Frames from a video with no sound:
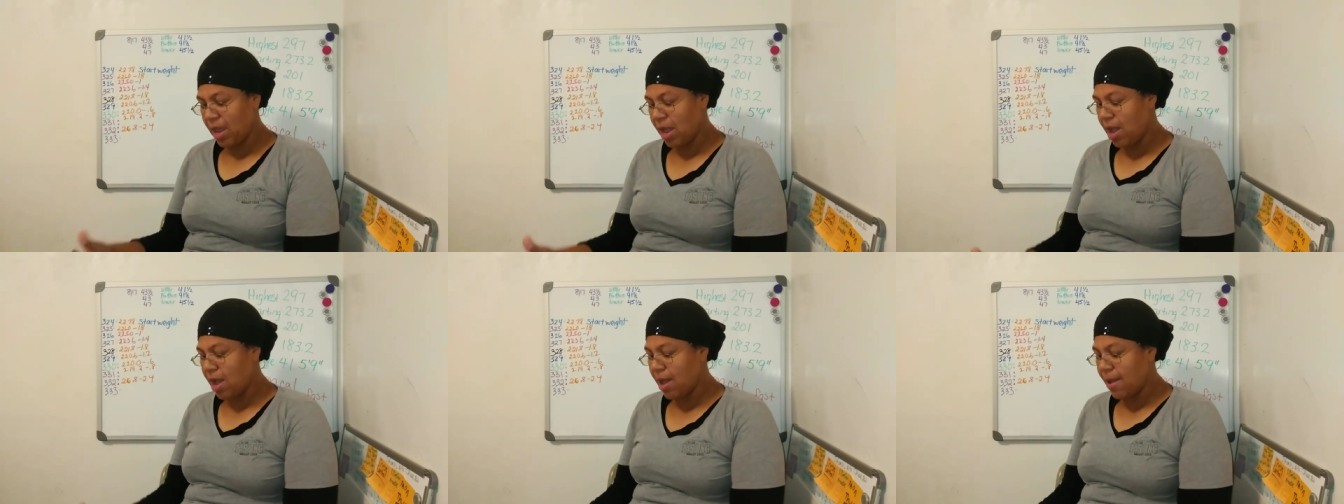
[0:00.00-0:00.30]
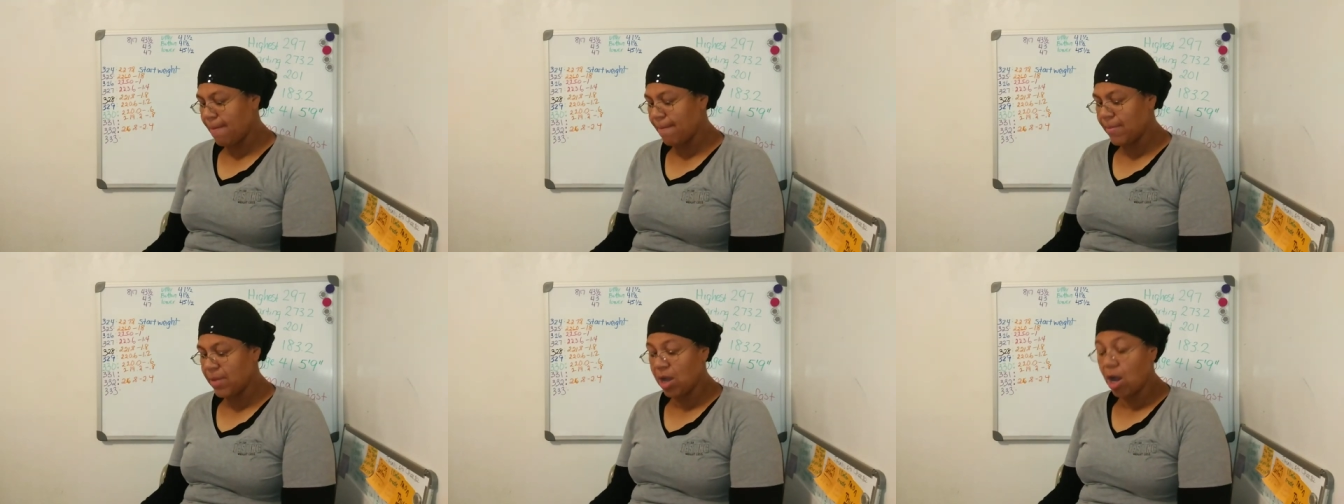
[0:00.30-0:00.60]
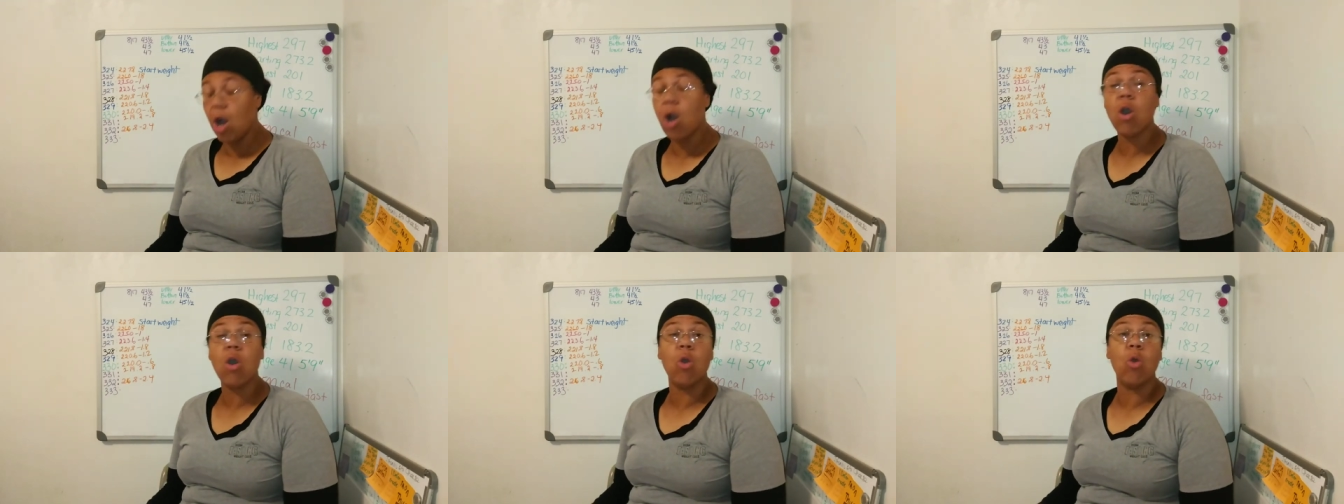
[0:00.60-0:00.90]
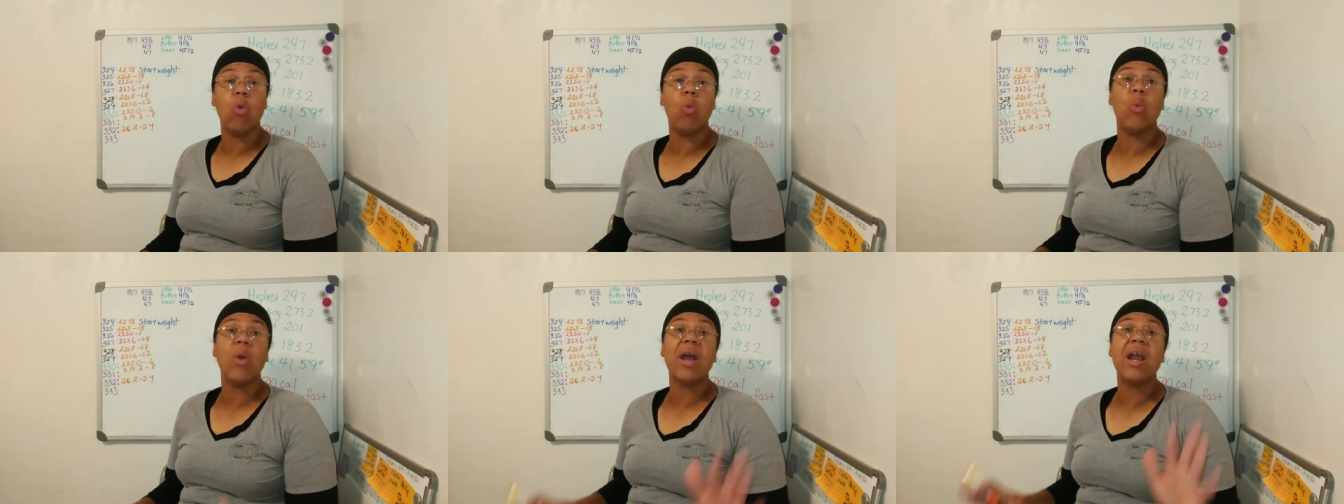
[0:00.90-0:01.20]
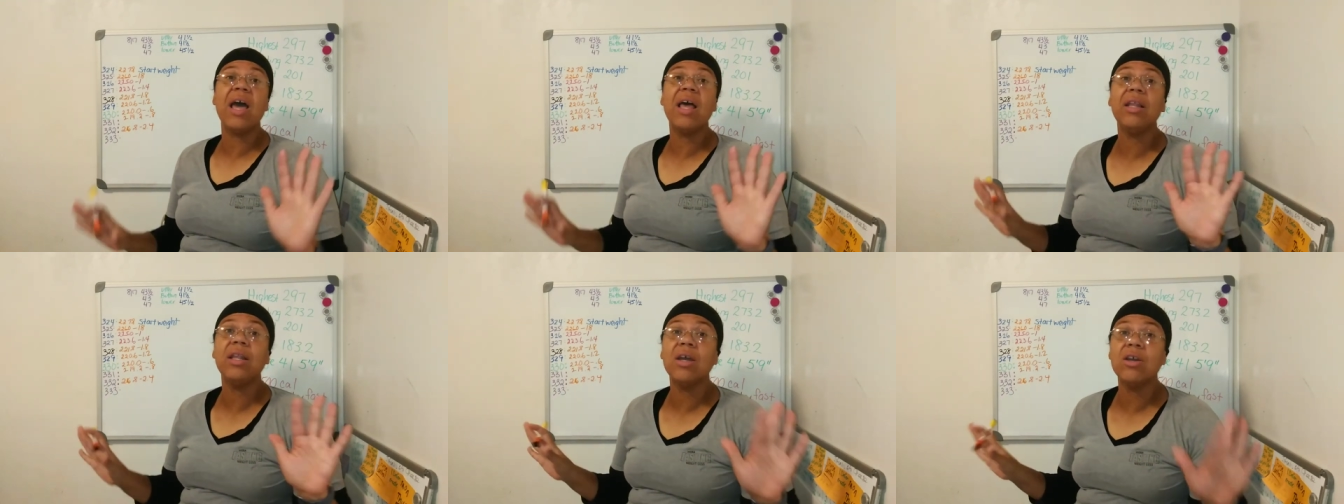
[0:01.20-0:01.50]
Um, oh, what
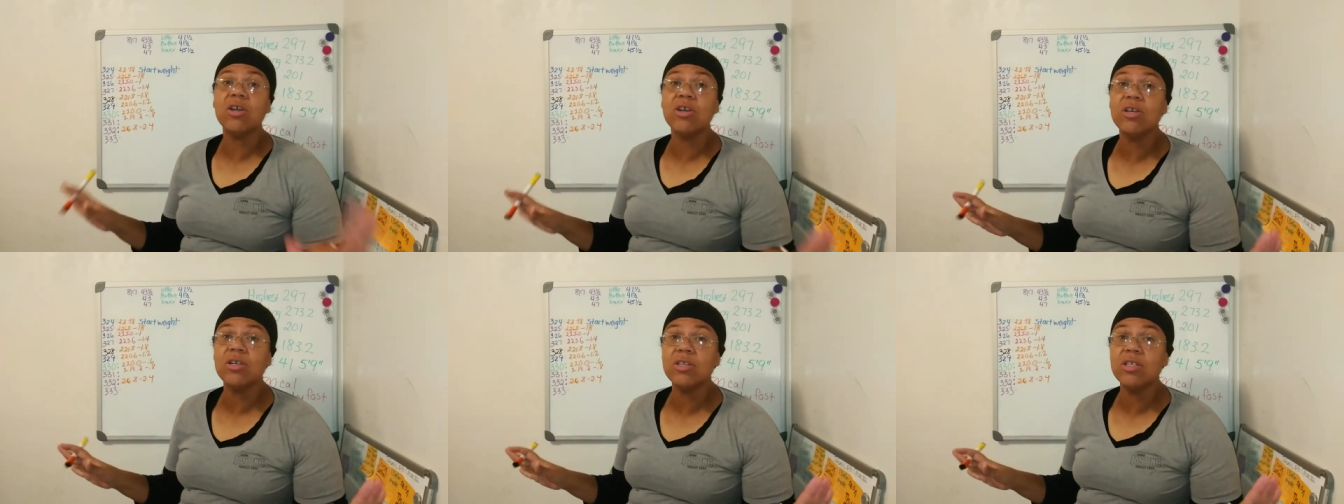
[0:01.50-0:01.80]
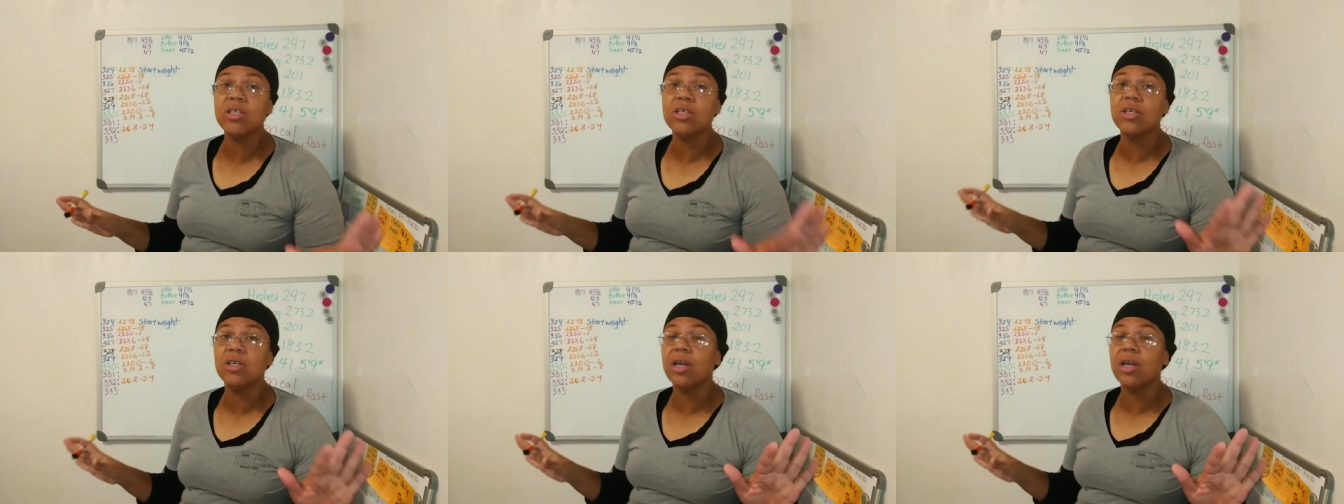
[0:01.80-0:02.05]
I learned,